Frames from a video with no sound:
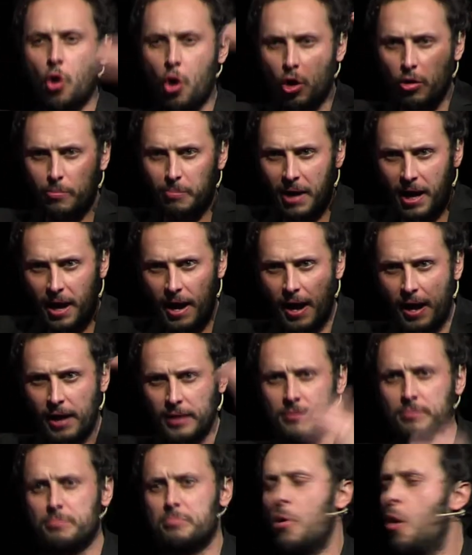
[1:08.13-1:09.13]

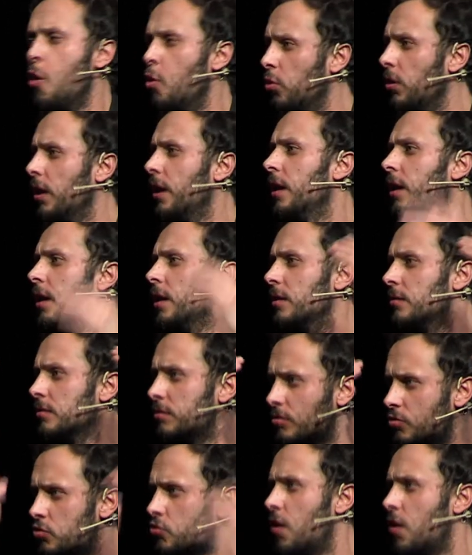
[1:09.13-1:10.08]
Orban, Poland,